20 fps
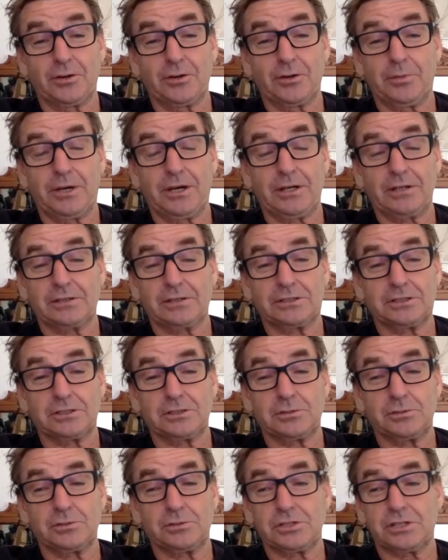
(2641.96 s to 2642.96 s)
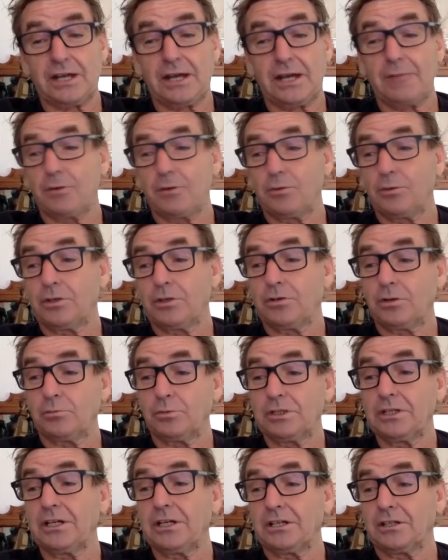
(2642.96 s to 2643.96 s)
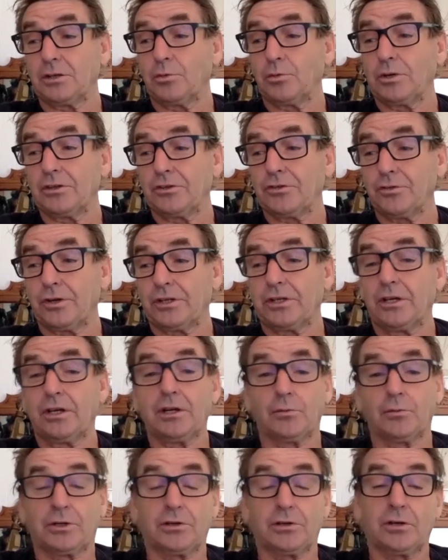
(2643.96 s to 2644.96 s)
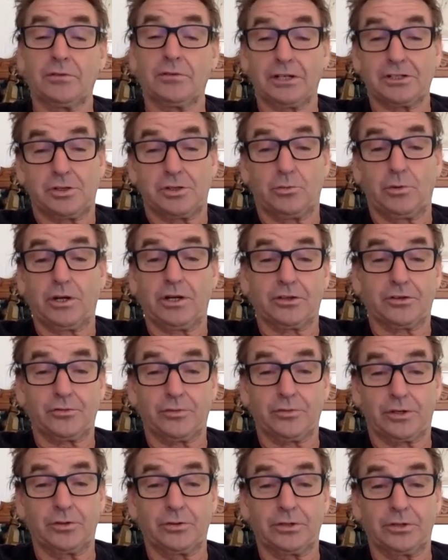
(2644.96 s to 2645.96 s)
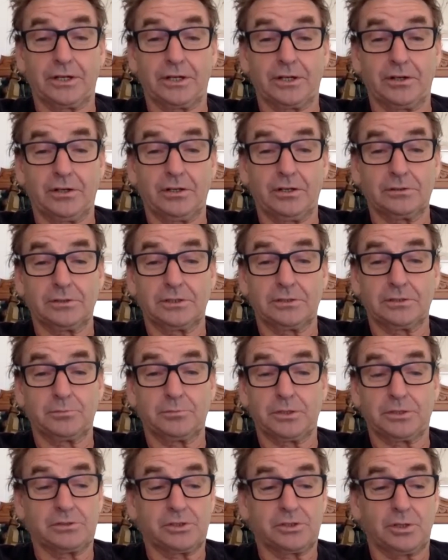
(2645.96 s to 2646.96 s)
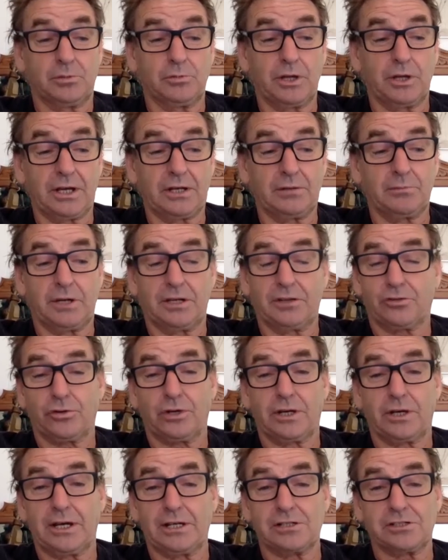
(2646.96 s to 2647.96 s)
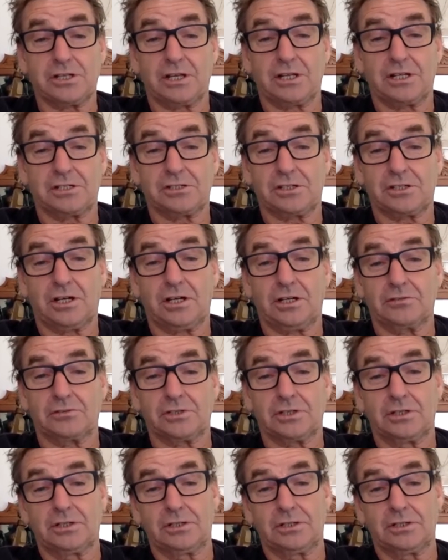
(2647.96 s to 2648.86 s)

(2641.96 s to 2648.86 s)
about. It was a game that we needed to win 3-0, and we could have actually won it 3-0 that night. But Jim Leighton made 3 outstanding saves.